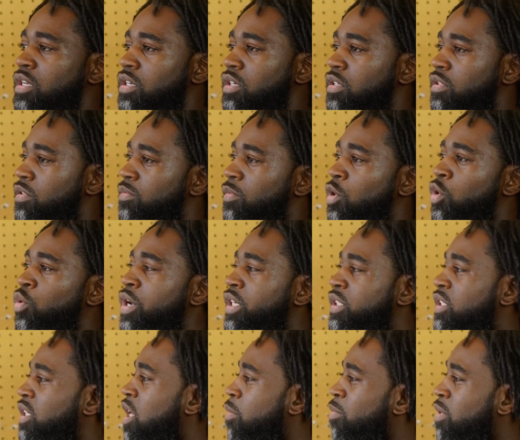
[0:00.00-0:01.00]
um, old
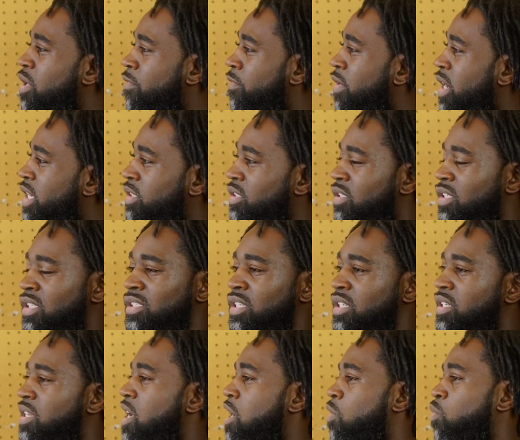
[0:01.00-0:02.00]
heads that gave me advice and things
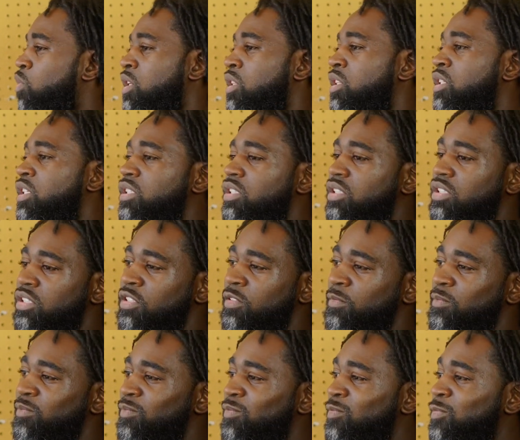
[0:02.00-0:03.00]
like that. I want to listen.